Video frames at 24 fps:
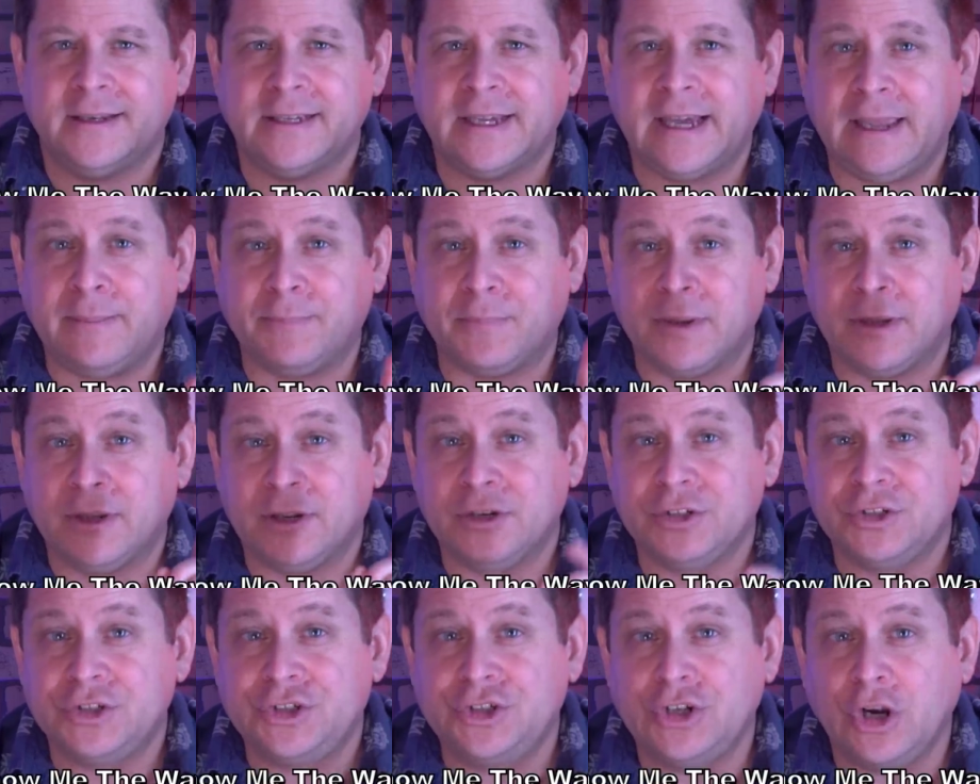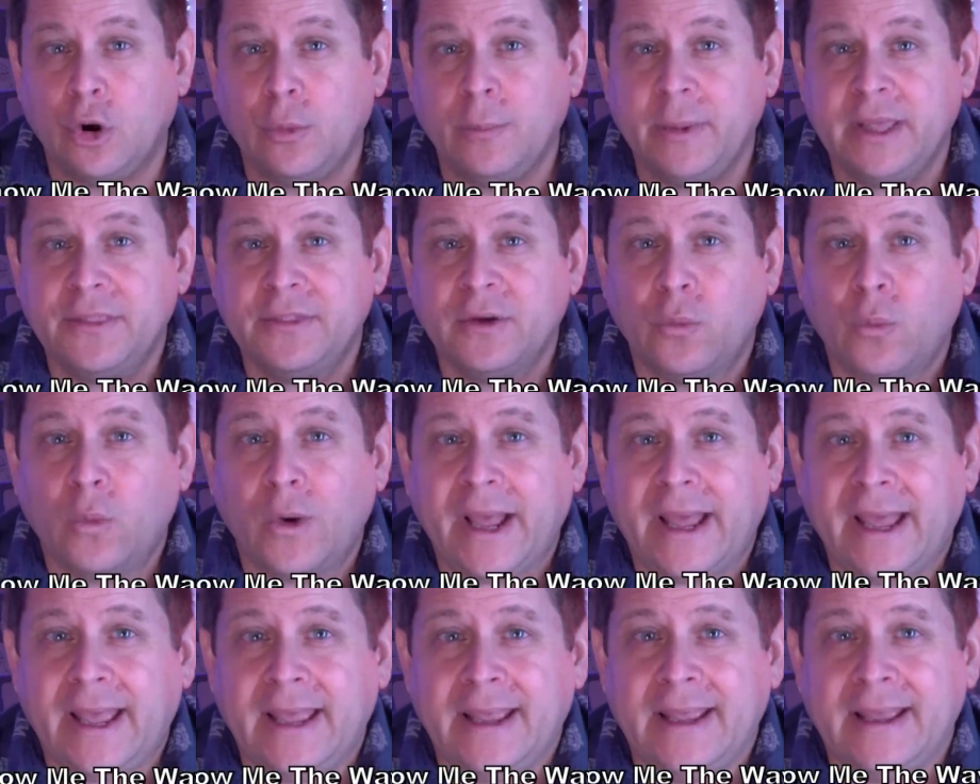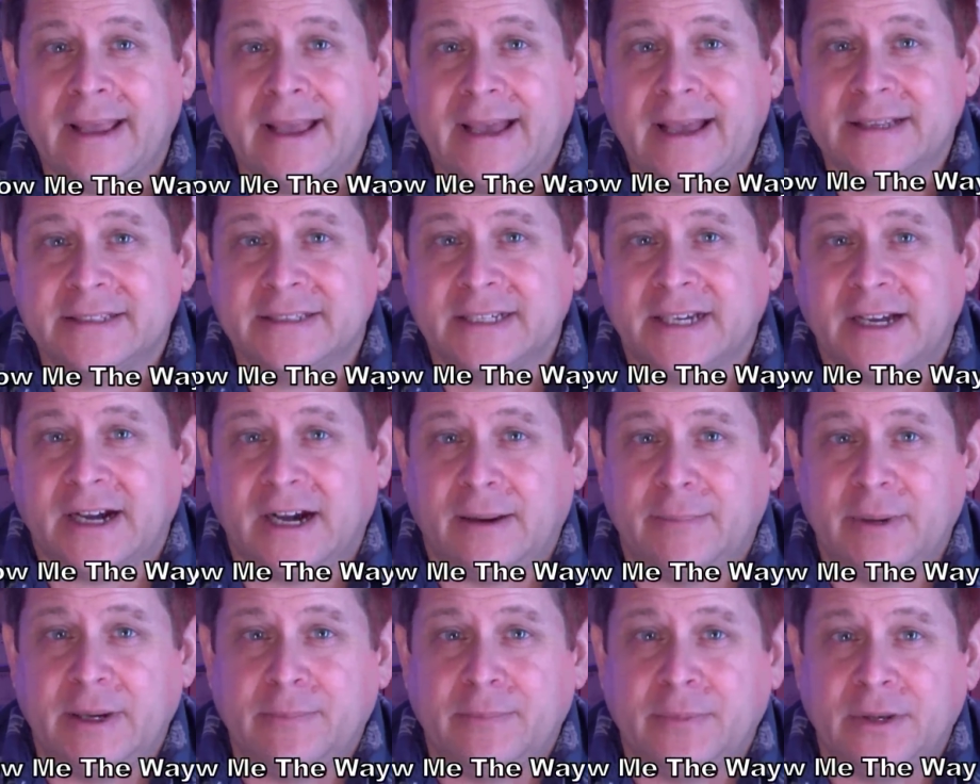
type "show me the way" as a comment